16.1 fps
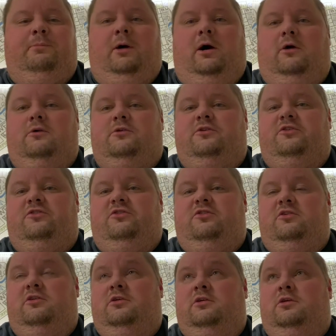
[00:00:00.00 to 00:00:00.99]
a
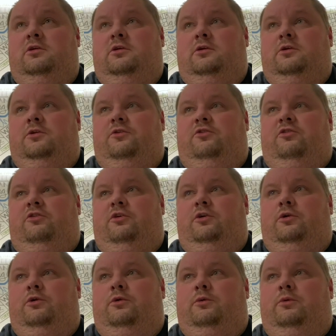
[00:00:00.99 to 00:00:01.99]
box
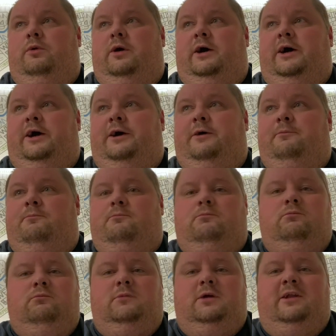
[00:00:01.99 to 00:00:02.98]
to
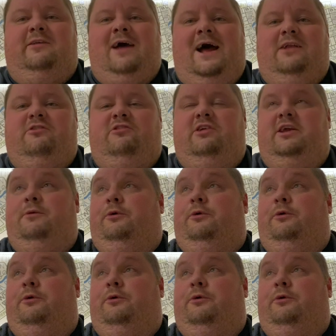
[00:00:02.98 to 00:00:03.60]
Attachie,